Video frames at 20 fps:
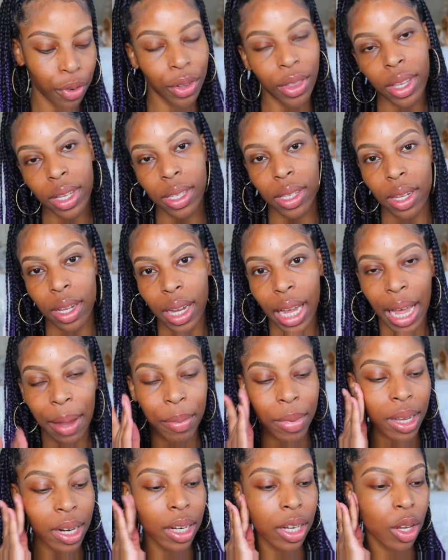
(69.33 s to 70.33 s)
this look, I'm
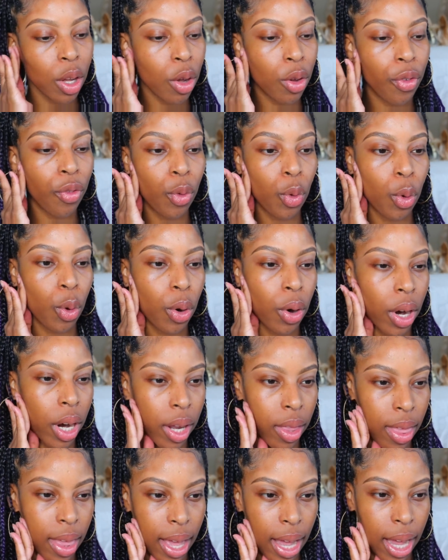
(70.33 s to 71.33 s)
gonna go for
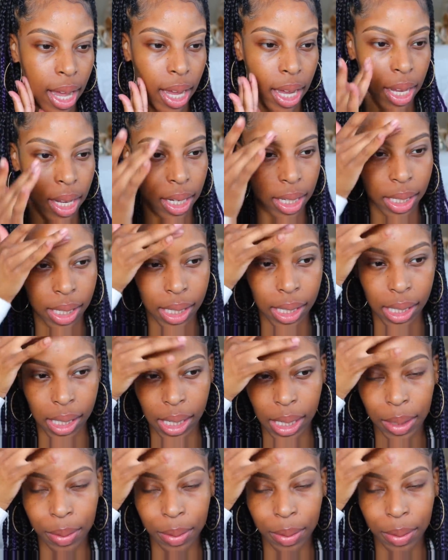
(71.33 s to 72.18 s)
that.